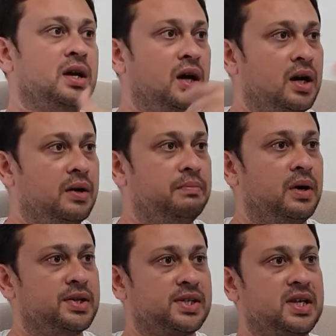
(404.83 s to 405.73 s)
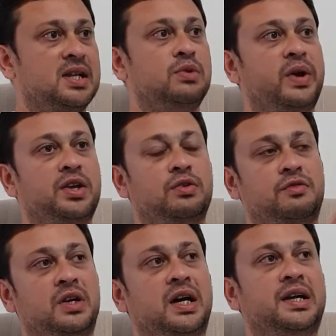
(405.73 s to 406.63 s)
a skill where
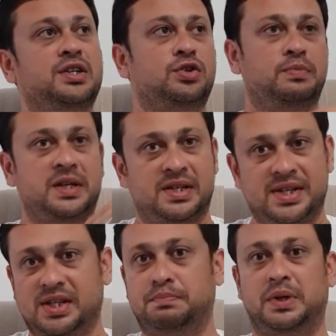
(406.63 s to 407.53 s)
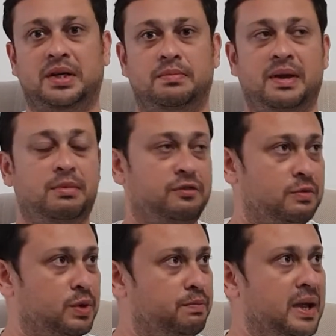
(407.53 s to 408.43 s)
you've learned to be disciplined, maybe
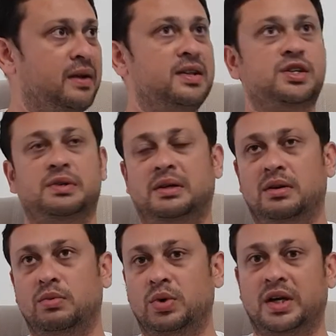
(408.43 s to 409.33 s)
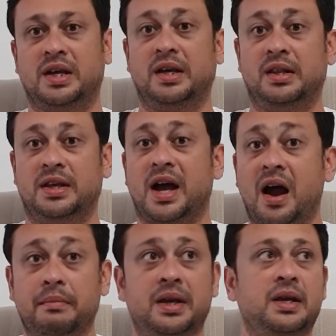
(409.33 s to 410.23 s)
from your parents working in the
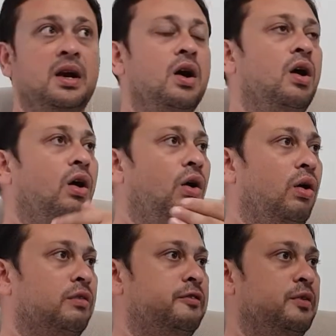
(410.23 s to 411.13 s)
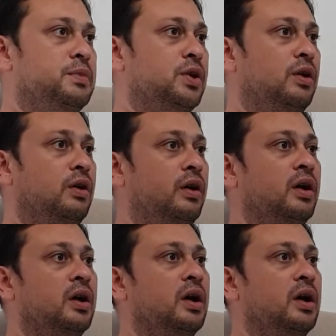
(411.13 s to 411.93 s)
army, or from your